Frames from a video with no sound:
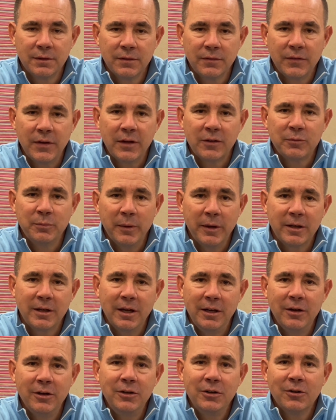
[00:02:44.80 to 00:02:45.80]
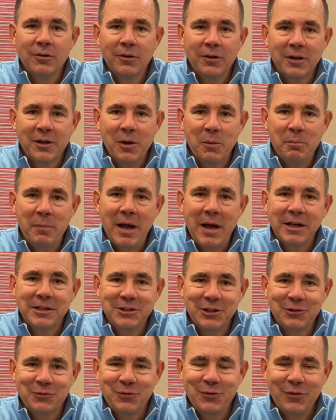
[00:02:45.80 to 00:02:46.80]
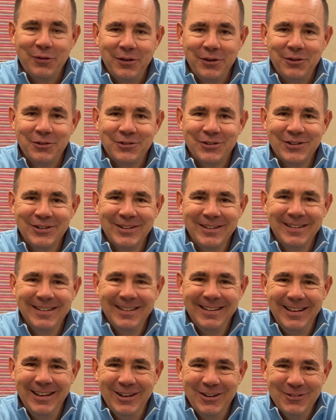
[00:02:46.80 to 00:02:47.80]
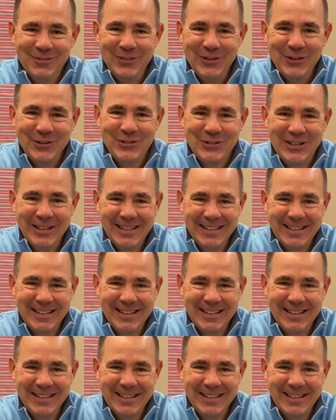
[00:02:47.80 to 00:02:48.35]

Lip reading: Thanks, Mike. I know you're going to come back just for these interviews.